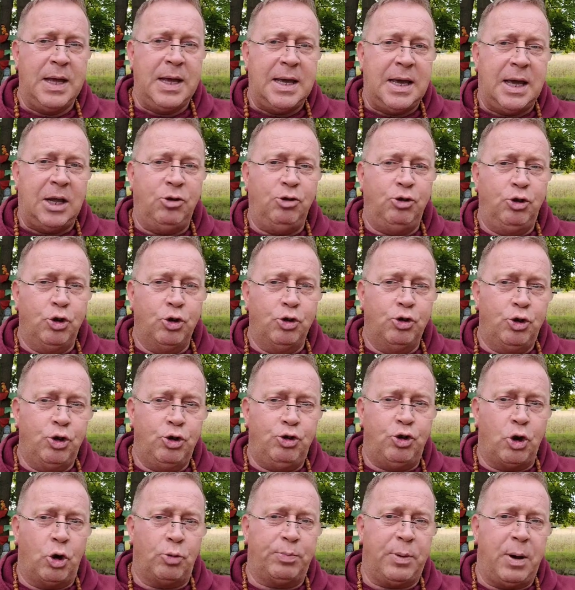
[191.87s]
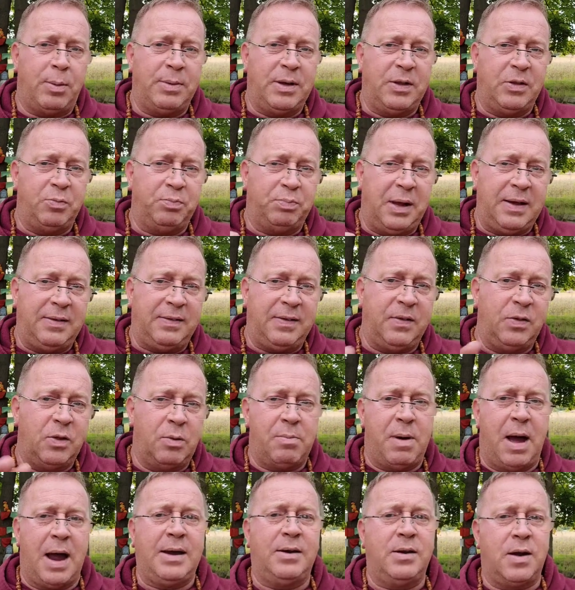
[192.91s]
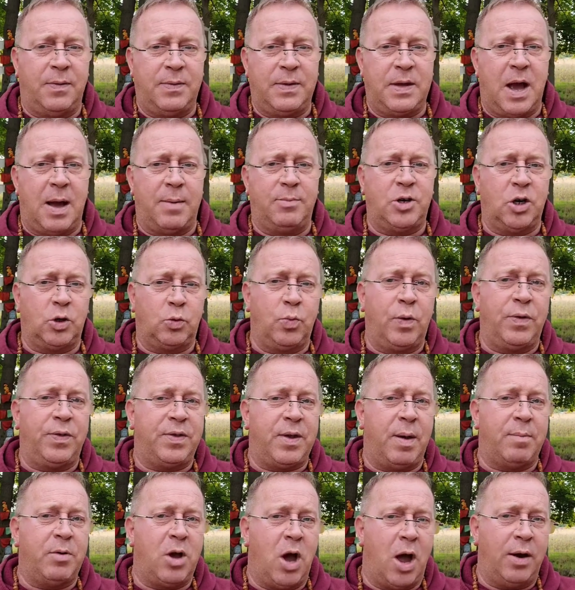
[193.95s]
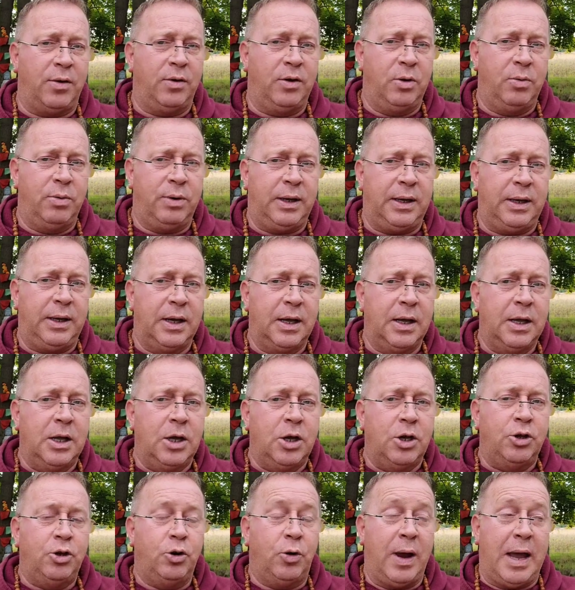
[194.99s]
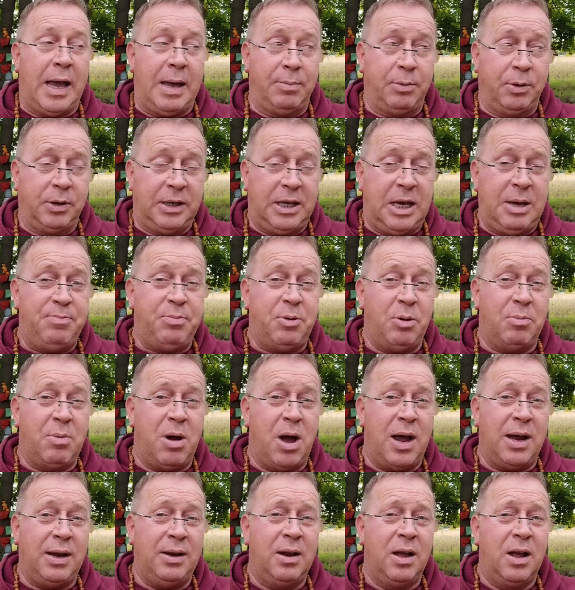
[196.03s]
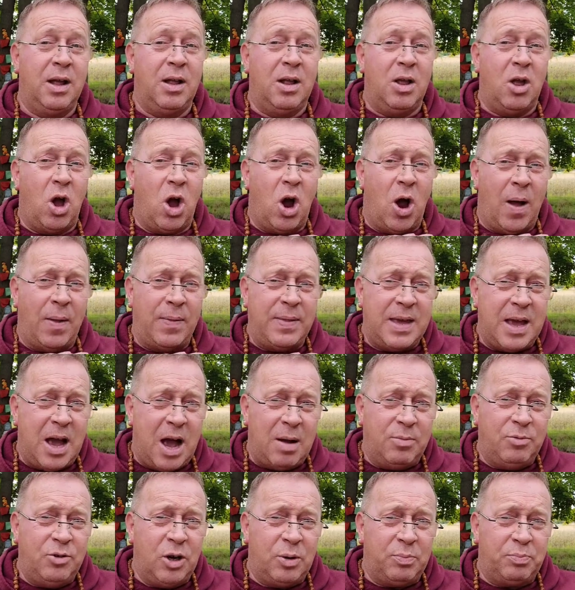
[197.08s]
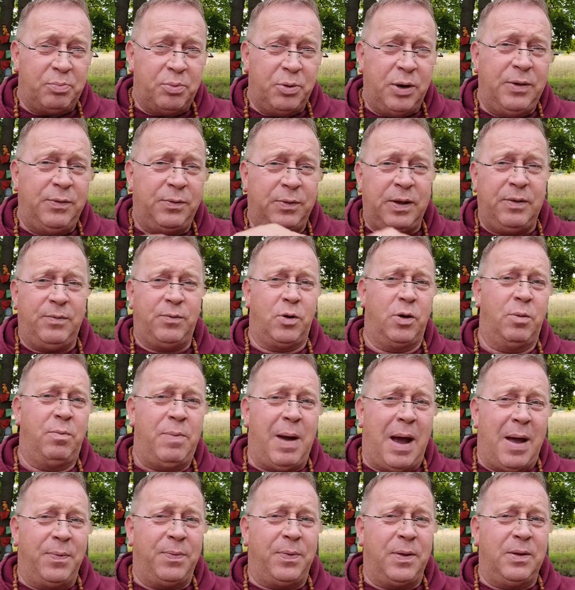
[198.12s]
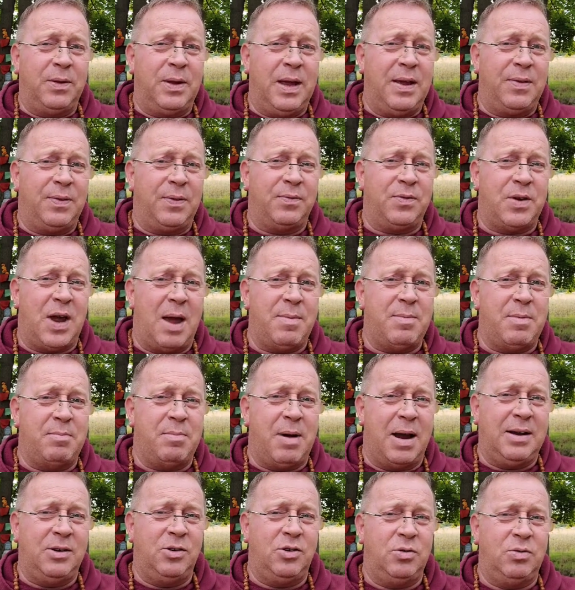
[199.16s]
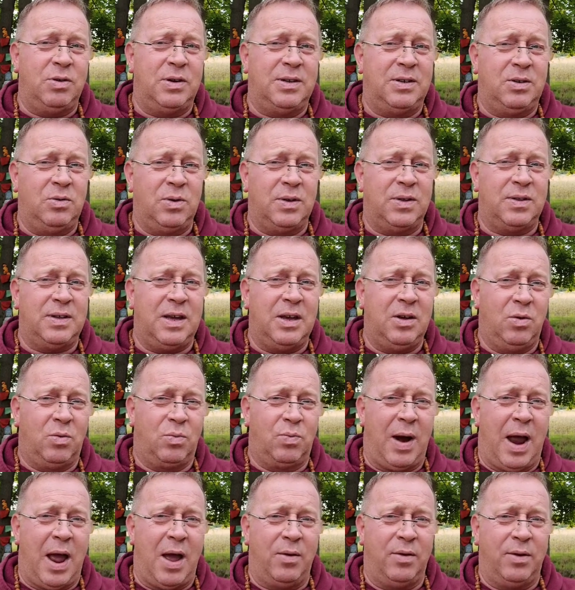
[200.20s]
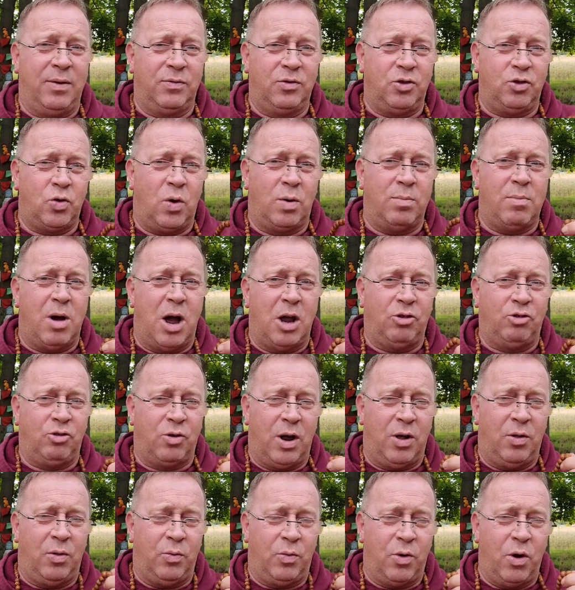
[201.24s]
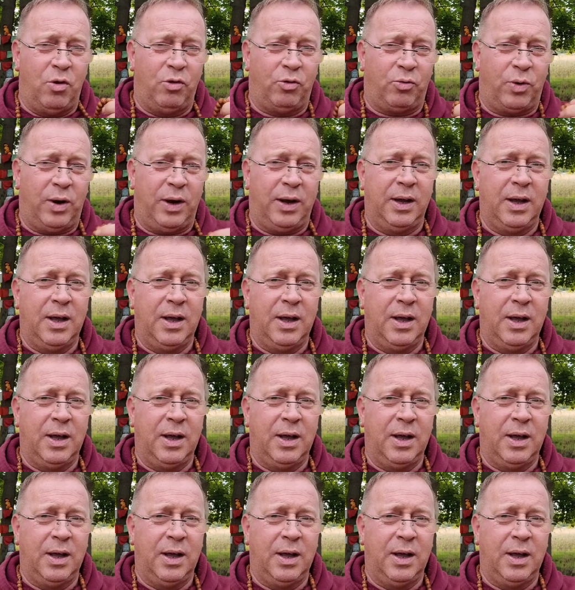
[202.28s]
And Gyundu Jokpa means placing the mind on the object with some continuity. You're able to keep your mind on the object briefly for about the length of time it might do to do a single round of short mantra on the rosary.